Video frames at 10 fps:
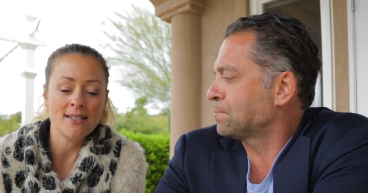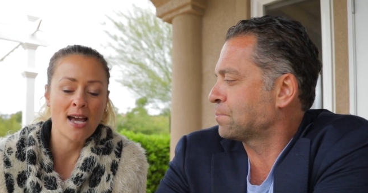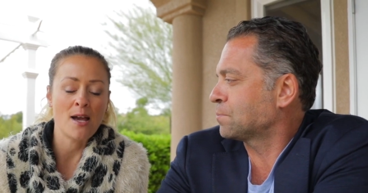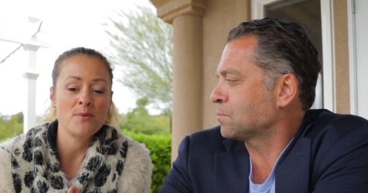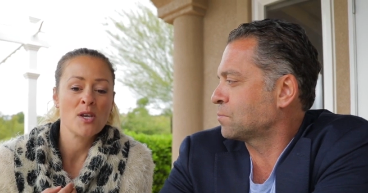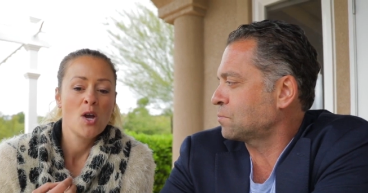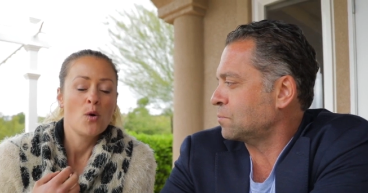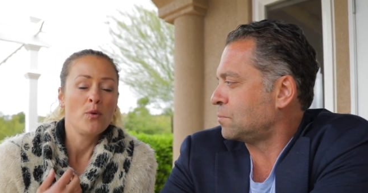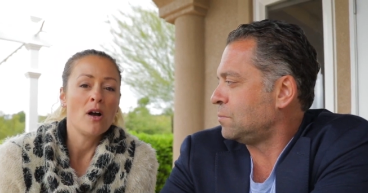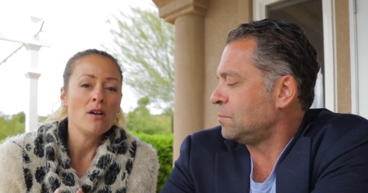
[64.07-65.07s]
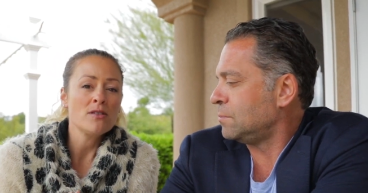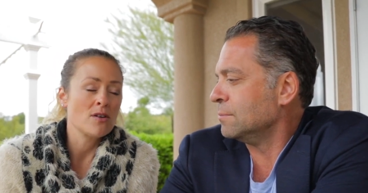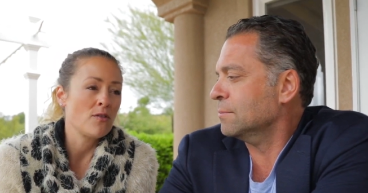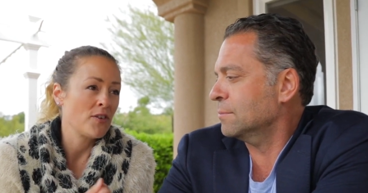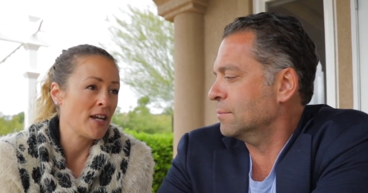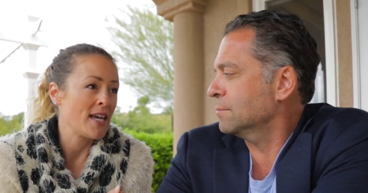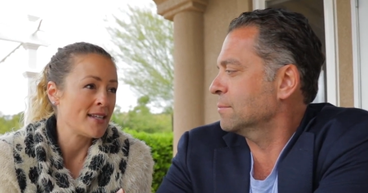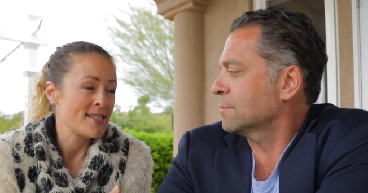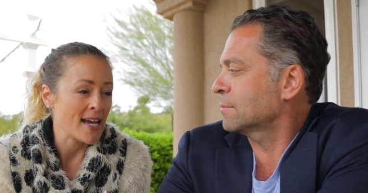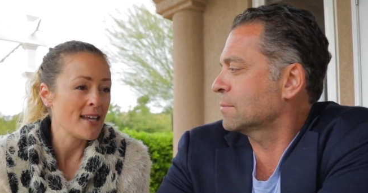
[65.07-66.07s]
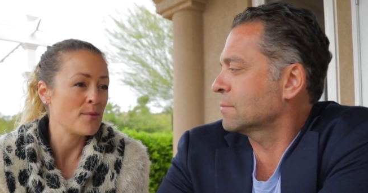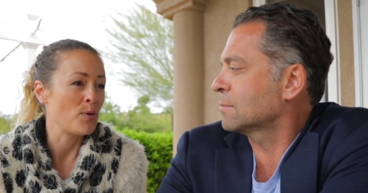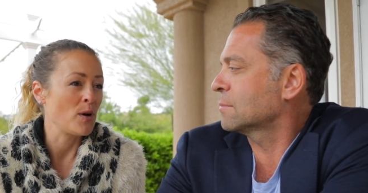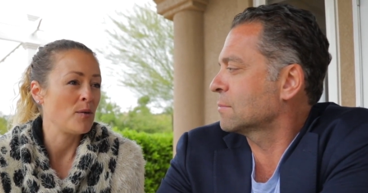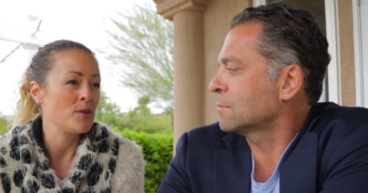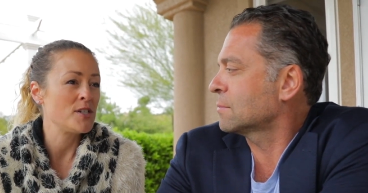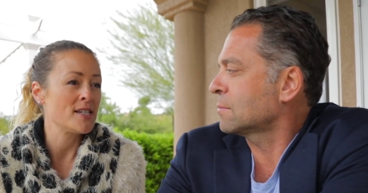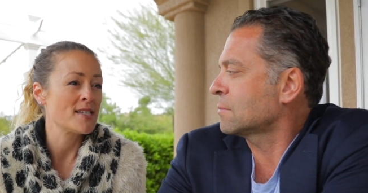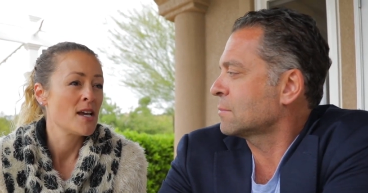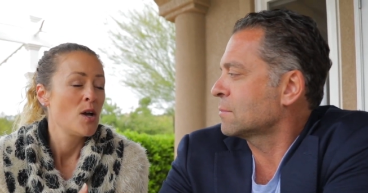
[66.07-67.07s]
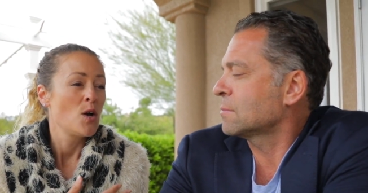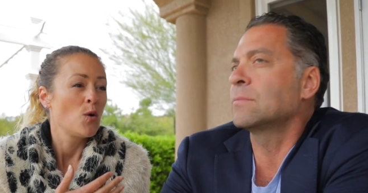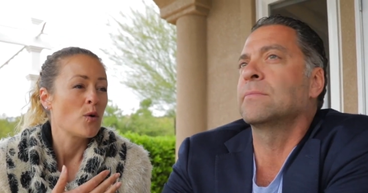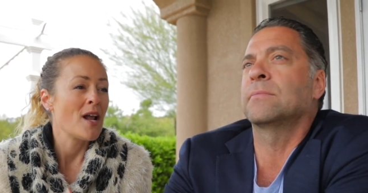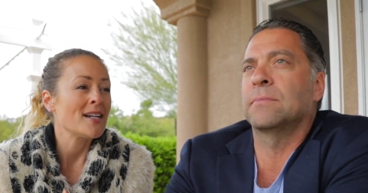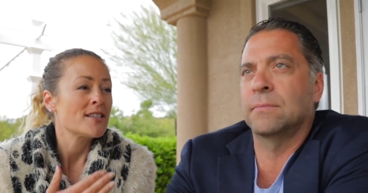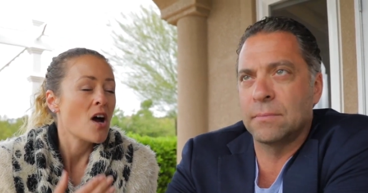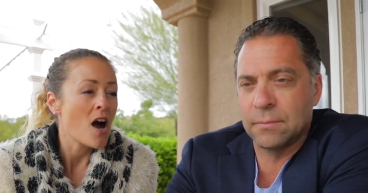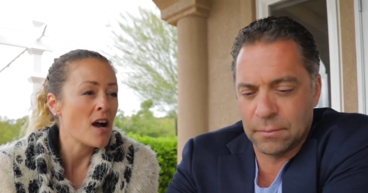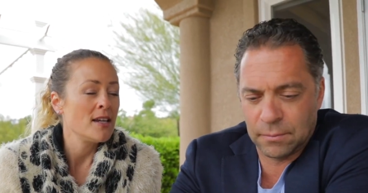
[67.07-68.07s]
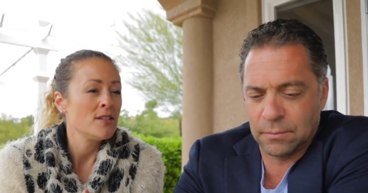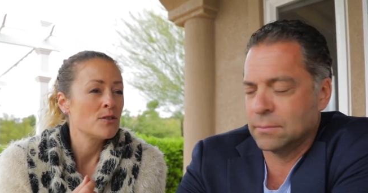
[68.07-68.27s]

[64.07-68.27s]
Speaker 1: of times we also forget the second point, which is we're not talking